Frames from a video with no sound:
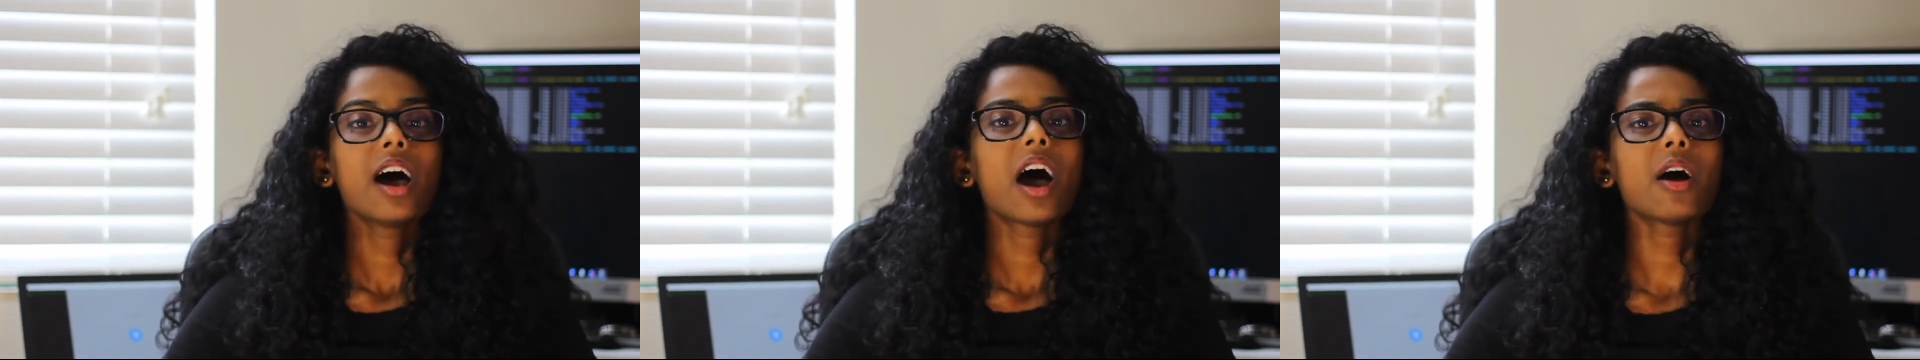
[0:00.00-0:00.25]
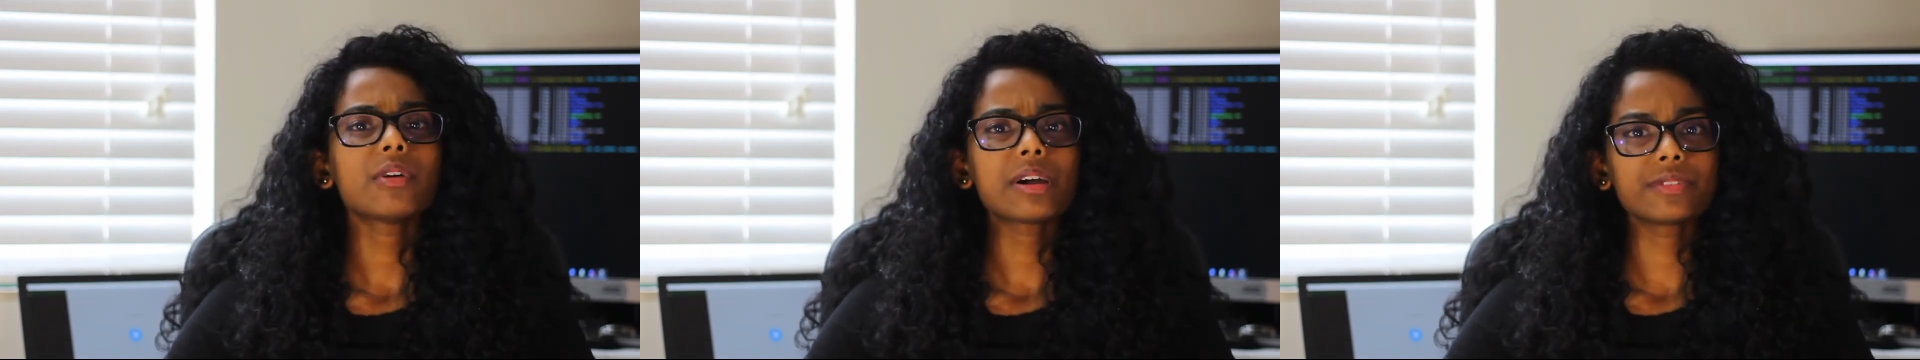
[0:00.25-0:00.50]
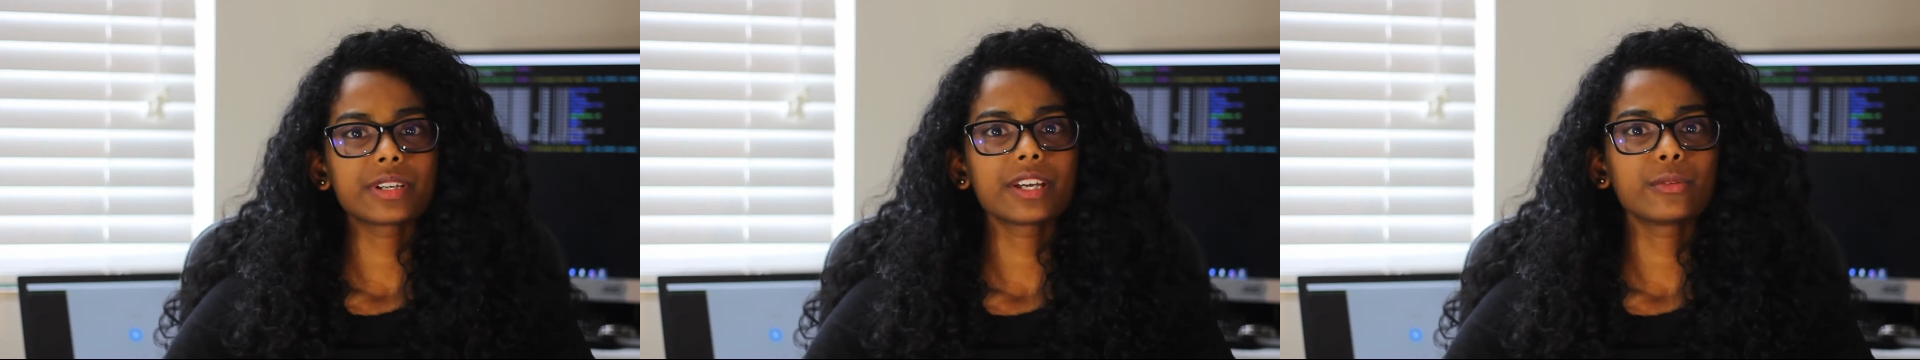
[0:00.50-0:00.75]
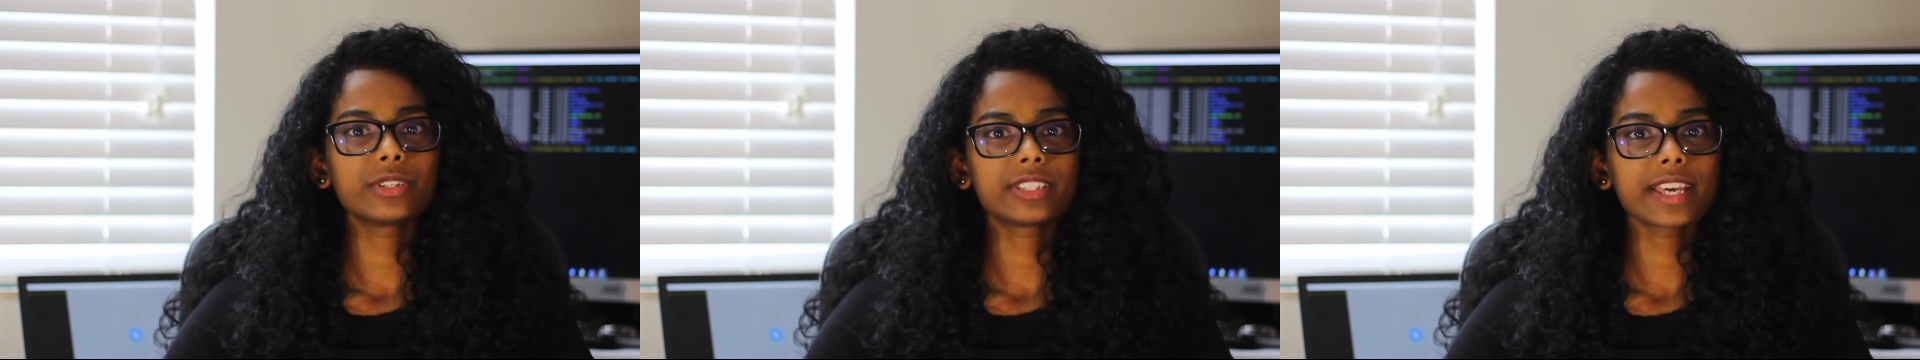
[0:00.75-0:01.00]
However,
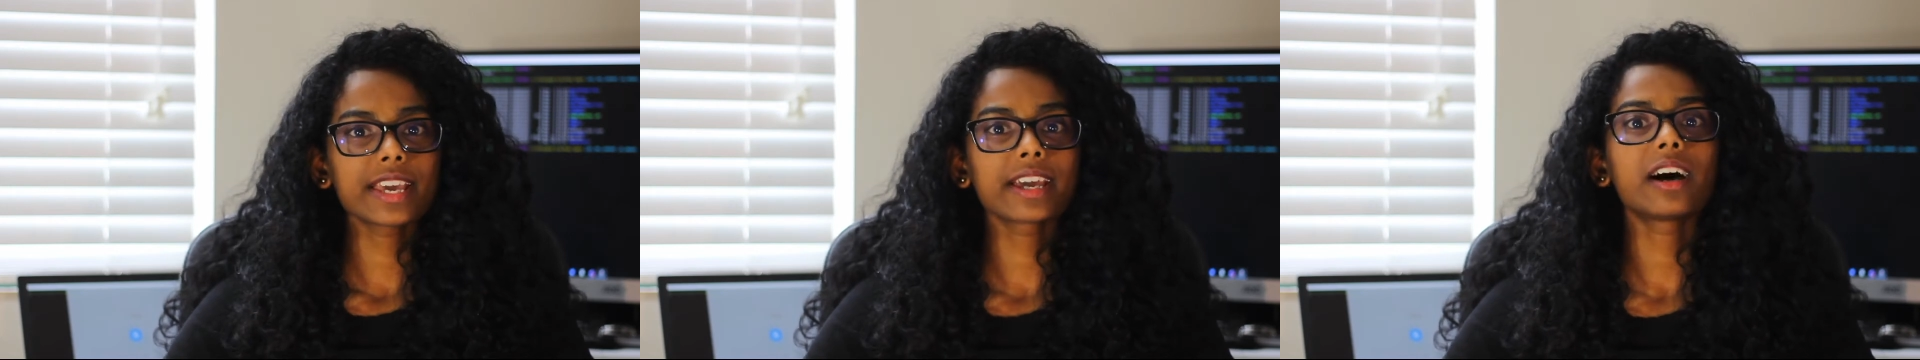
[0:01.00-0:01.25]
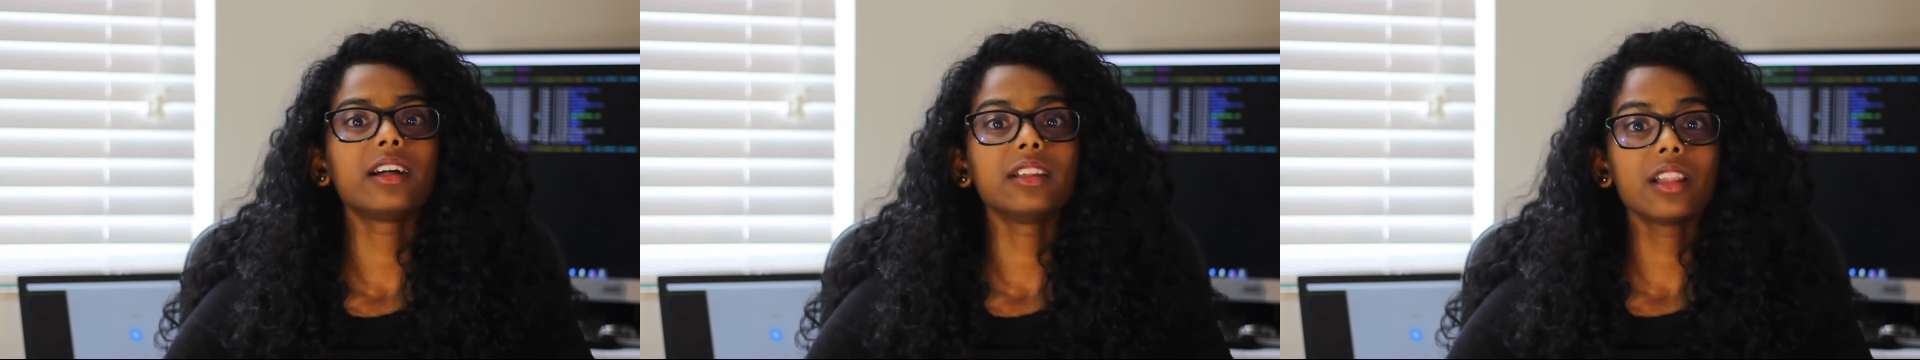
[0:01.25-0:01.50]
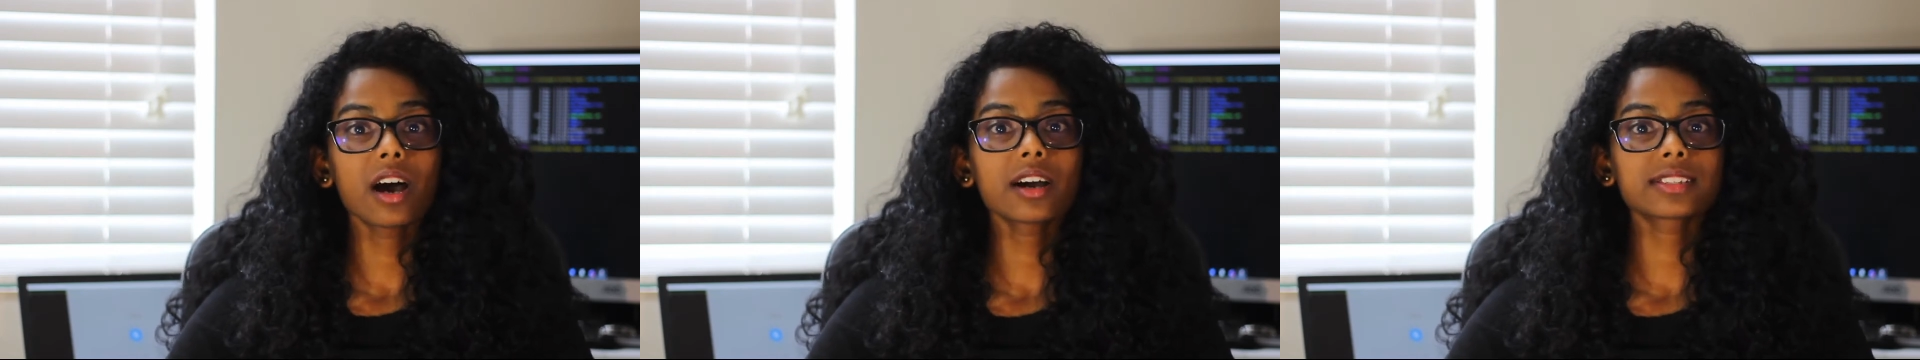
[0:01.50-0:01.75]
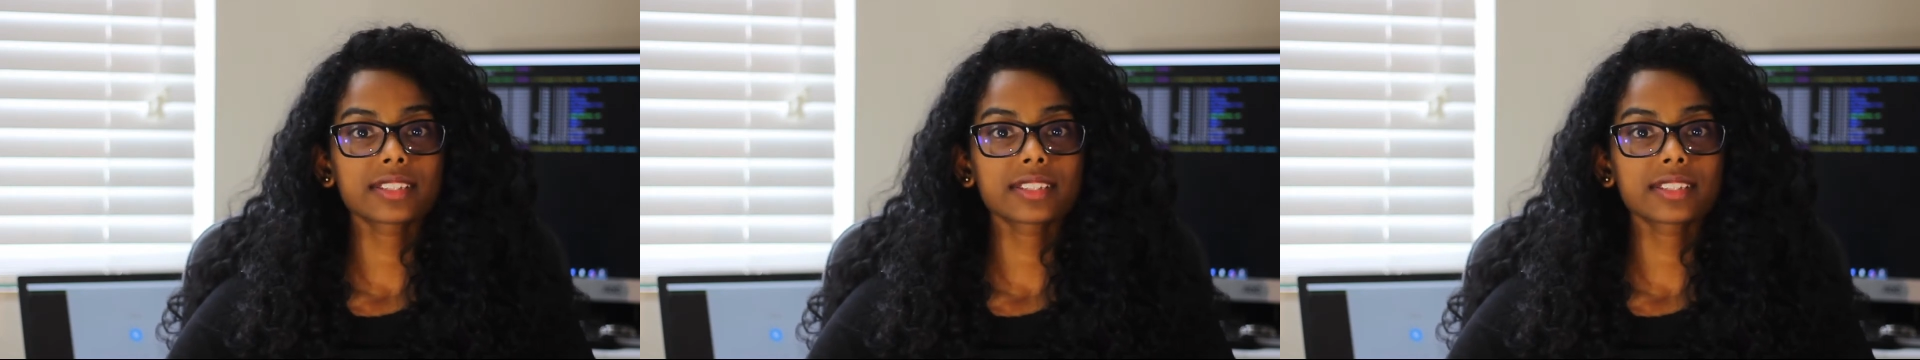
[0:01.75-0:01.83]
it would take a long